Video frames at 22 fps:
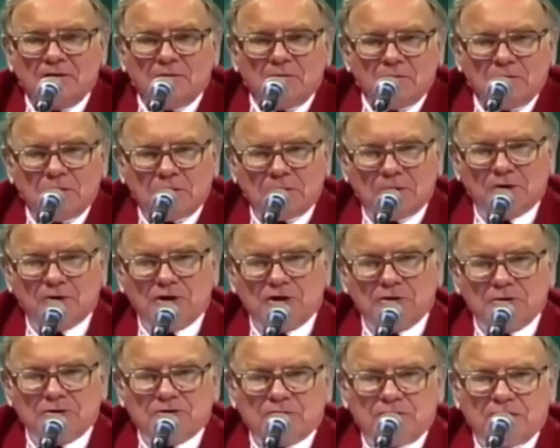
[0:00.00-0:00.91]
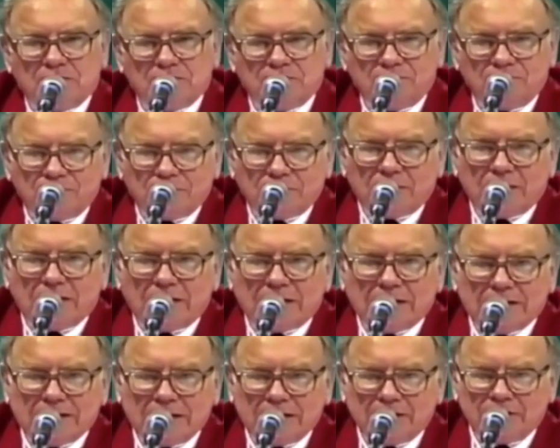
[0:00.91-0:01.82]
people are going to be trying to figure out how
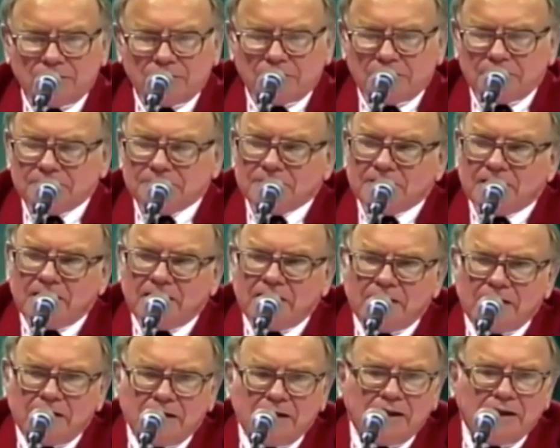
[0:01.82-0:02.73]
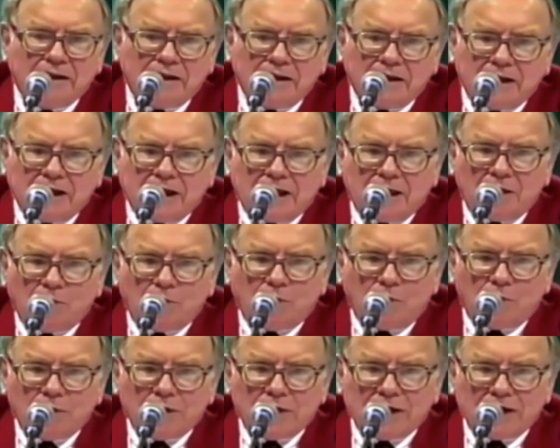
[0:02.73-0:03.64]
to get to it. And
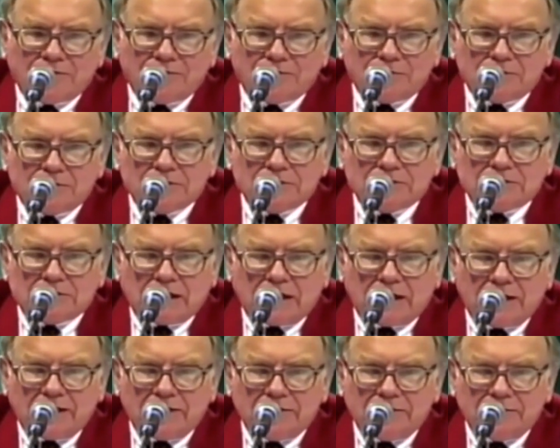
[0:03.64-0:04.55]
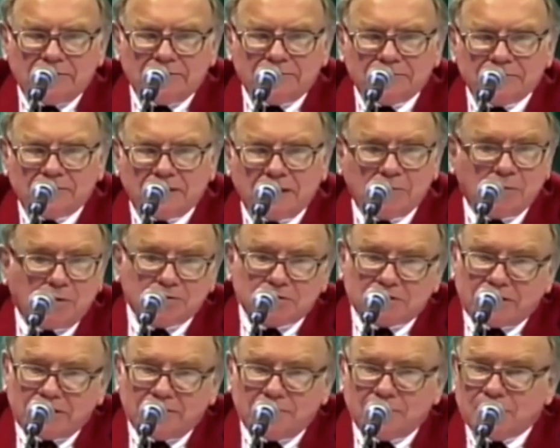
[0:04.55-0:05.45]
what we have to decide, and
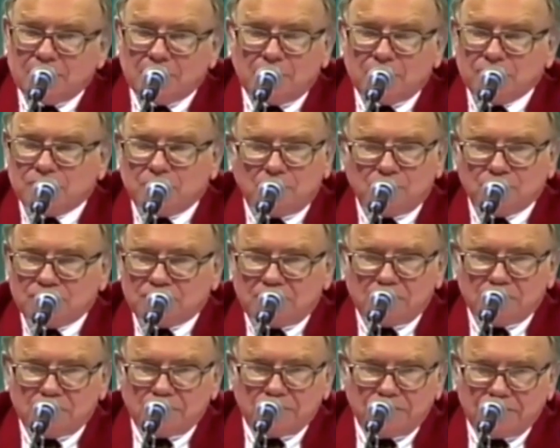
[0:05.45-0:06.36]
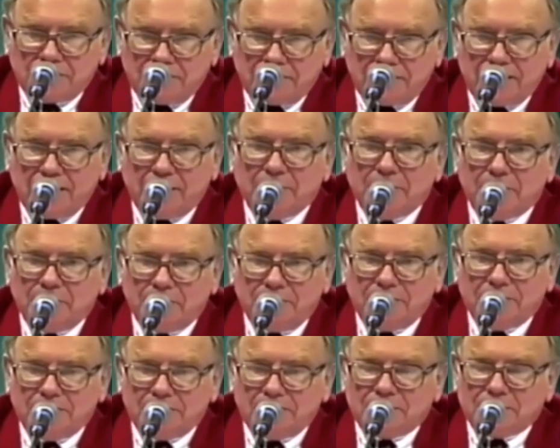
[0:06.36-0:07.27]
most moats aren't worth a damn
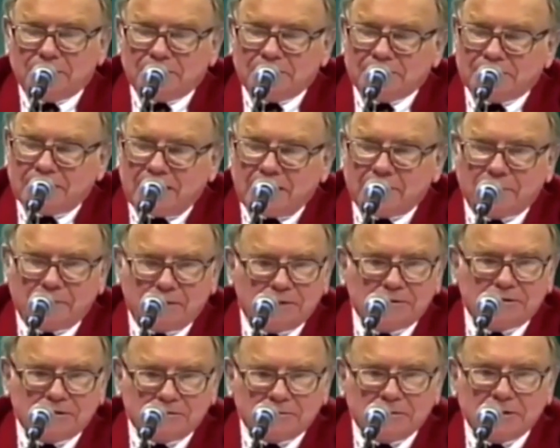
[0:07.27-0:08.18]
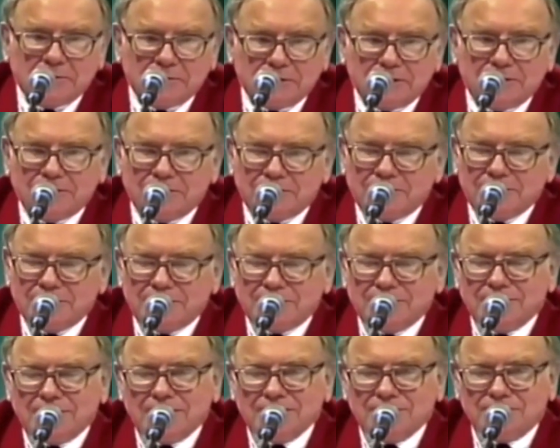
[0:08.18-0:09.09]
in capitalism. I
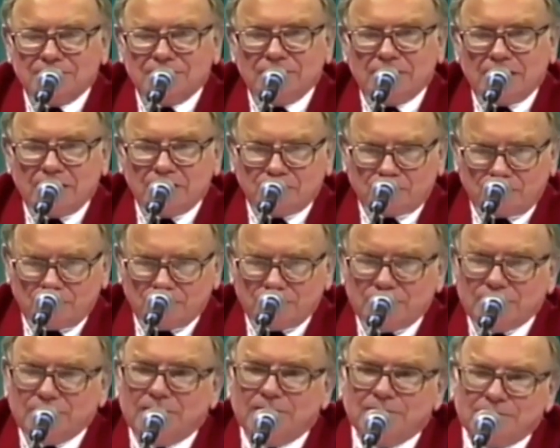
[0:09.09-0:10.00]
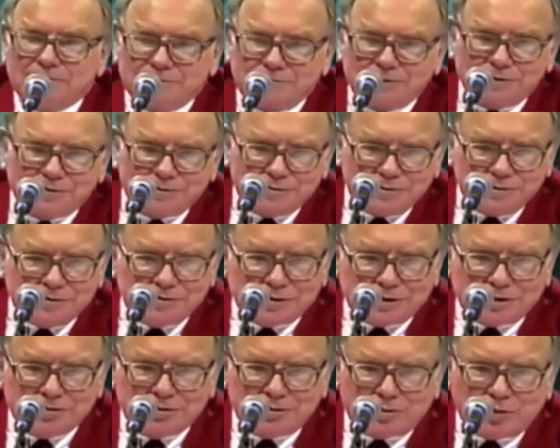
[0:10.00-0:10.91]
mean, that's the nature of it, and
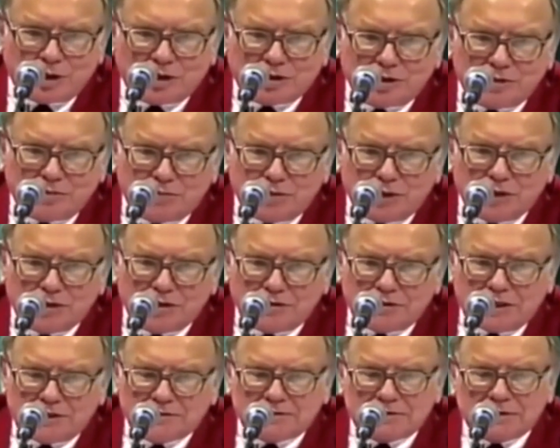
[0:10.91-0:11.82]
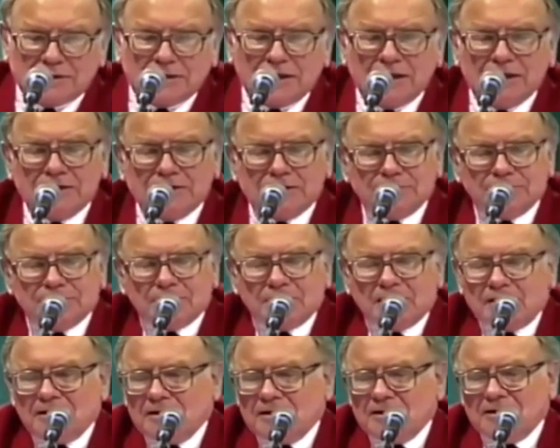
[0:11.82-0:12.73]
it's a constructive thing that that's the case.
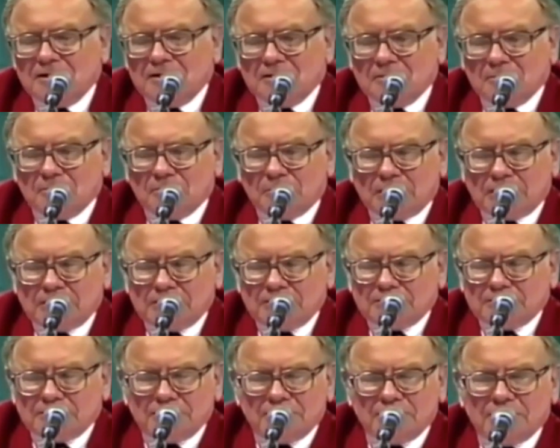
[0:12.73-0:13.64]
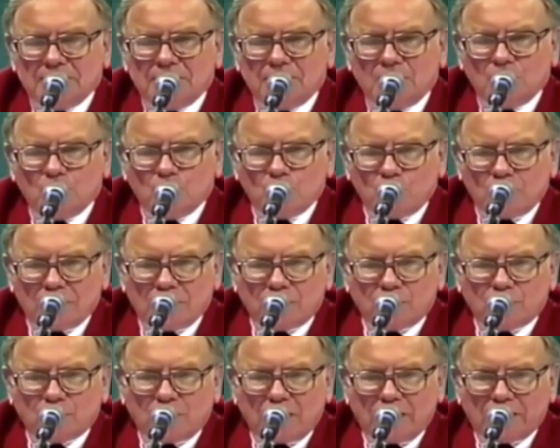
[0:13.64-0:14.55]
But we
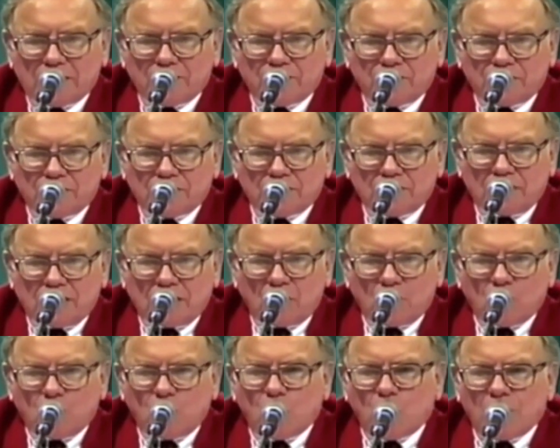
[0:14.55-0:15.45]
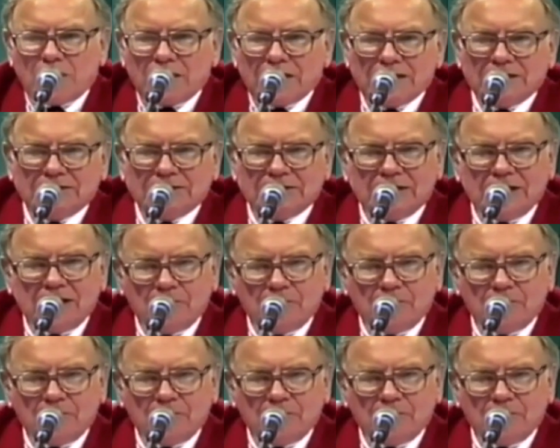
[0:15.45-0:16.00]
are trying to figure out why is